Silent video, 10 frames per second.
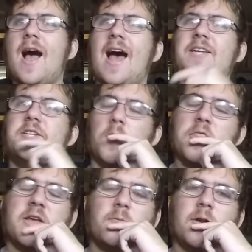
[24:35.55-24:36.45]
I don't
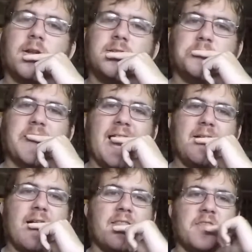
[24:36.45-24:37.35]
think we're going to do
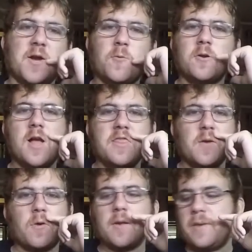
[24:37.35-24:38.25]
that. I think we're
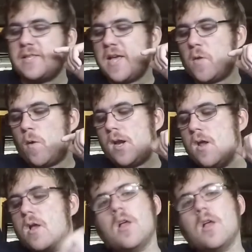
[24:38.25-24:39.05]
going to pick the other one.